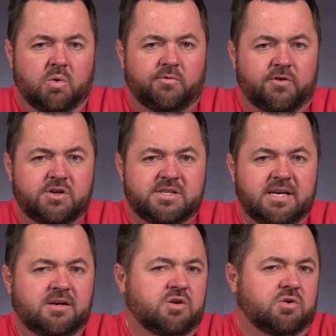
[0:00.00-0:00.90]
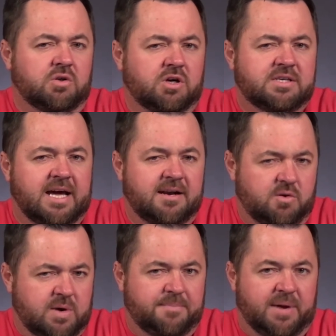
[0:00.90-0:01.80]
first thing Google looks at on a
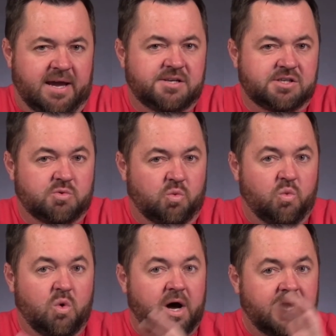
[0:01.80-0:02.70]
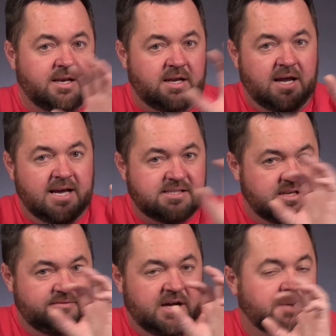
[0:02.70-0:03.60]
web page is what has the
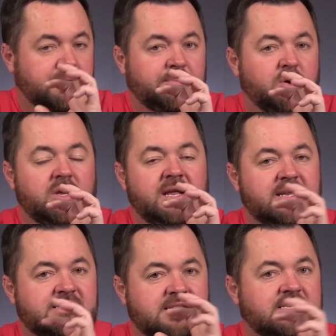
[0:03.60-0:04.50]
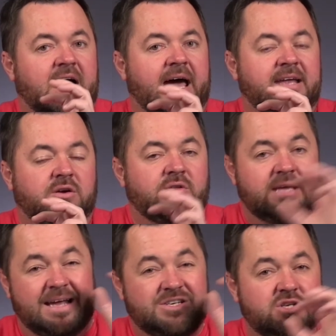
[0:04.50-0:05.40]
developer put in as the title,
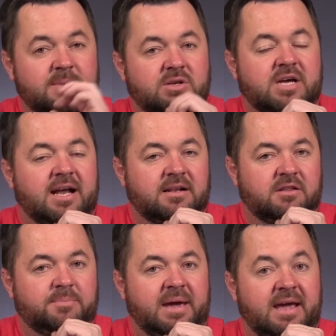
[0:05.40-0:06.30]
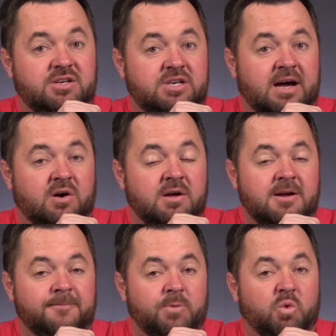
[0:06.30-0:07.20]
the HTML title of the page. Now,
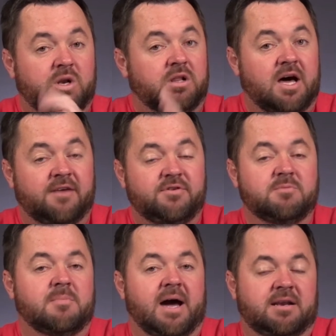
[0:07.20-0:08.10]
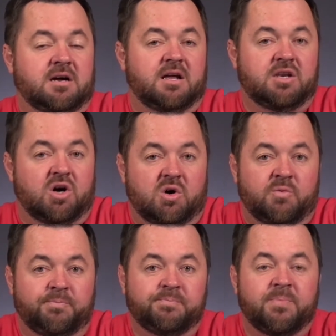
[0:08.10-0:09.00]
what a lot of you might not
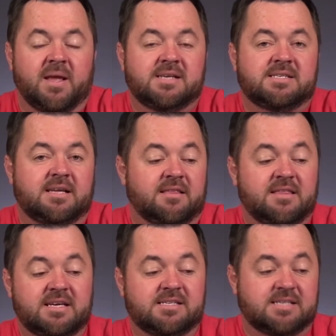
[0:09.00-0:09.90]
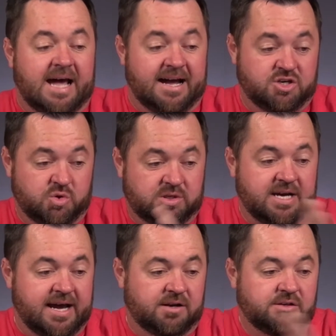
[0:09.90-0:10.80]
know is that this actual
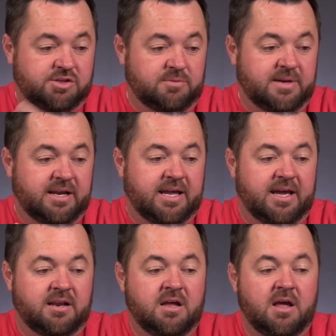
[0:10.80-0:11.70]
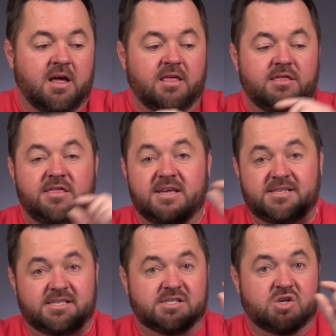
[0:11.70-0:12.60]
title, I'll zoom in again,
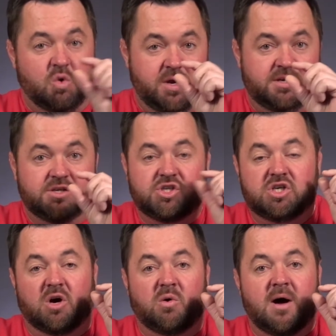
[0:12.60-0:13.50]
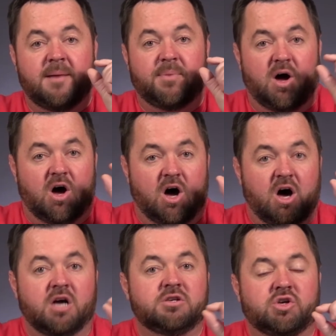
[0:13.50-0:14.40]
this is going to show up
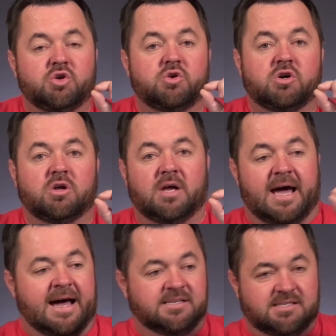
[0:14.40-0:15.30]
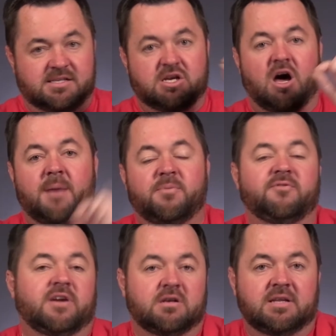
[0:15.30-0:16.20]
on Google as the top
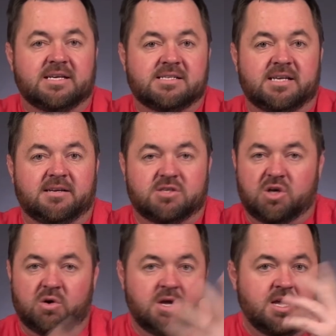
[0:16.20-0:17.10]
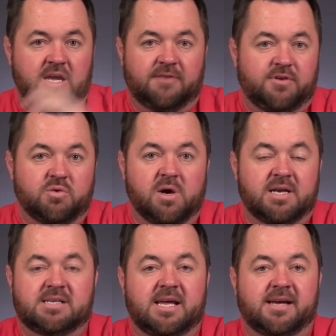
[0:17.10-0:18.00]
of their listing. So if you
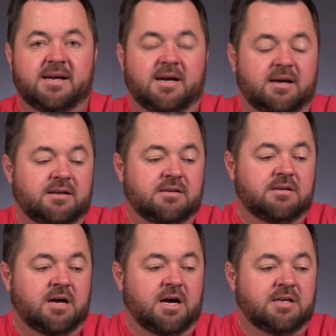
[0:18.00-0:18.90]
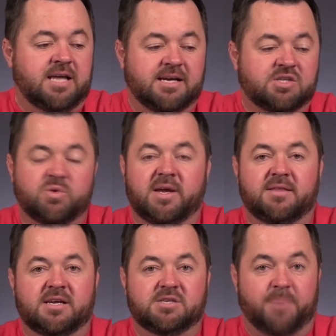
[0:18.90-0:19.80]
want to take a swing at
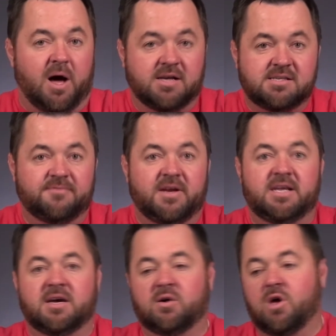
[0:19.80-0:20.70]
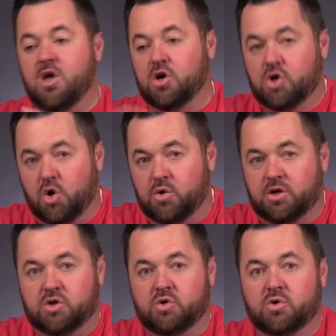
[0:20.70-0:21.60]
this, pause the video, go to
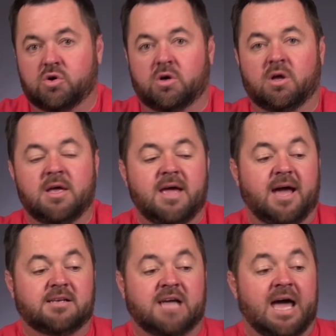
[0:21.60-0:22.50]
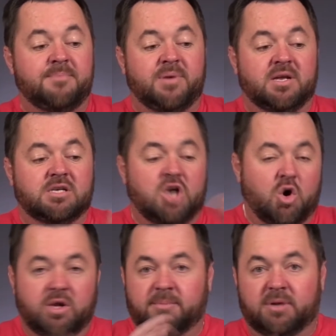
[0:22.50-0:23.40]
Google and type in
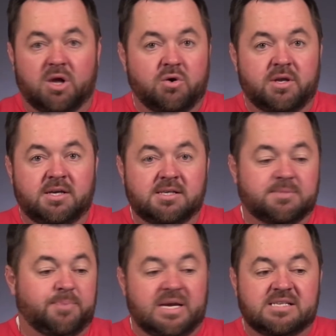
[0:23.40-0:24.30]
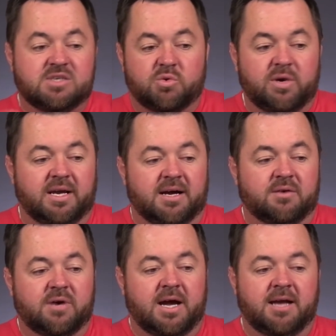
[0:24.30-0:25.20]
Tony Baloney's Pizzeria,
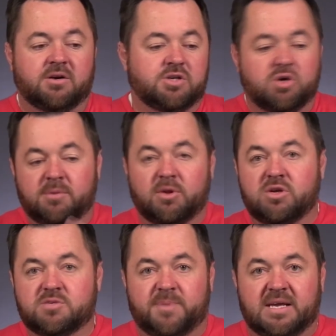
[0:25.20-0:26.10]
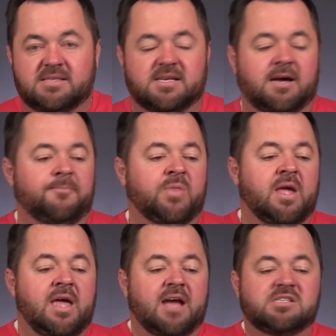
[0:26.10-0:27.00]
right? Or Tony Baloney's Pizza,
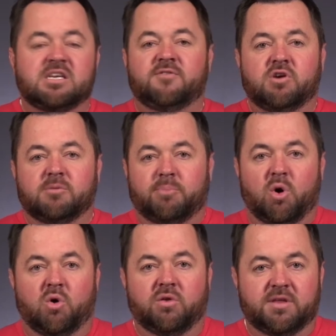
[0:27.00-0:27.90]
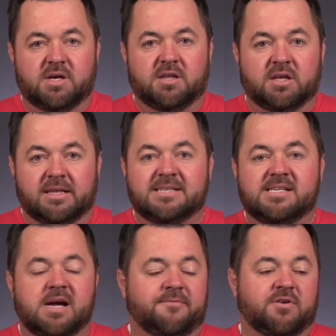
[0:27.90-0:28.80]
and see if you can pull the
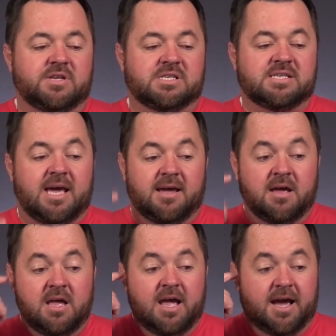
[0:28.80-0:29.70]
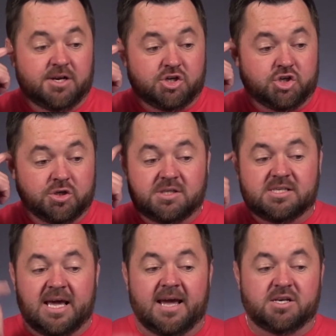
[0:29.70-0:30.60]
listing up for this site. And it should
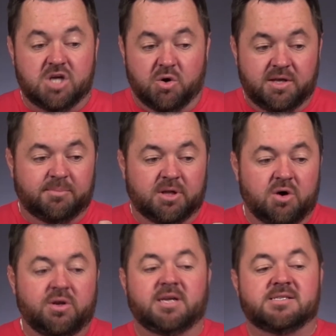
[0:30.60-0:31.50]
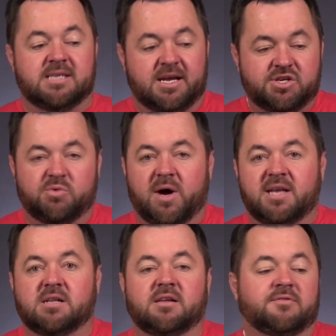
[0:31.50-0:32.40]
say Tony Baloney's nationwide
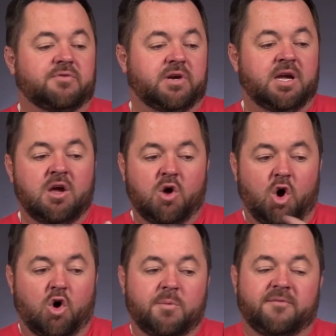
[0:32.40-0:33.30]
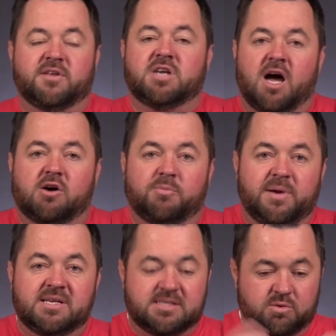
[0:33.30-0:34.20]
delivery, home of the taco
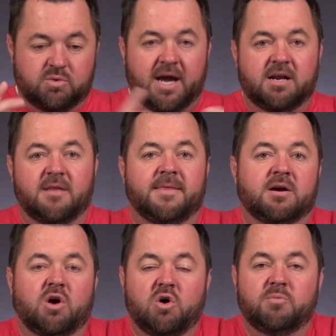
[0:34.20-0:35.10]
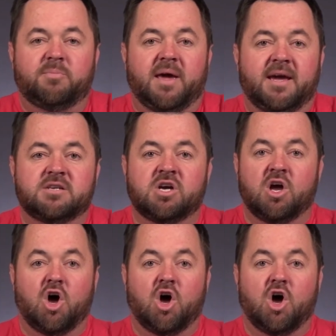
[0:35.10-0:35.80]
pizza, right on their homepage